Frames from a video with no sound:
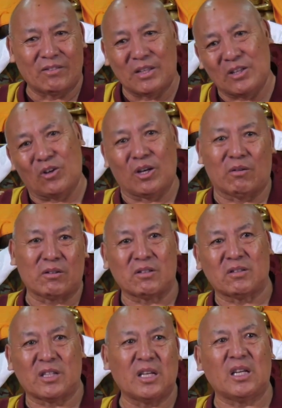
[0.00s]
We call
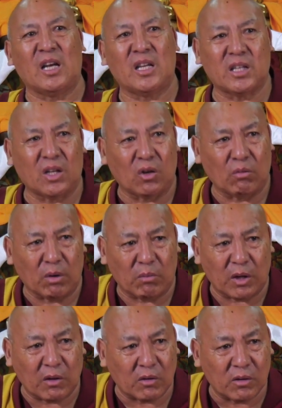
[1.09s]
ourselves intelligent human
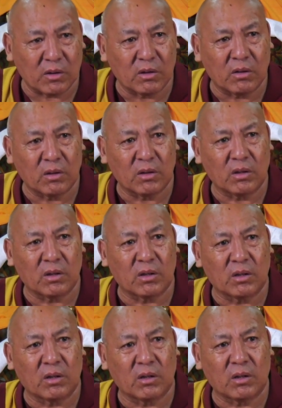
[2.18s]
beings.
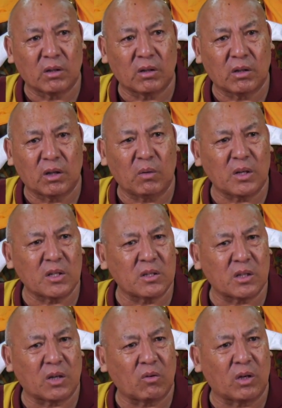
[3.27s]
In what
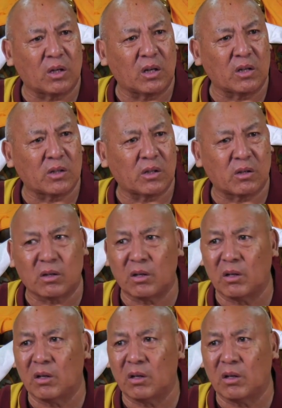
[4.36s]
sense are you intelligent?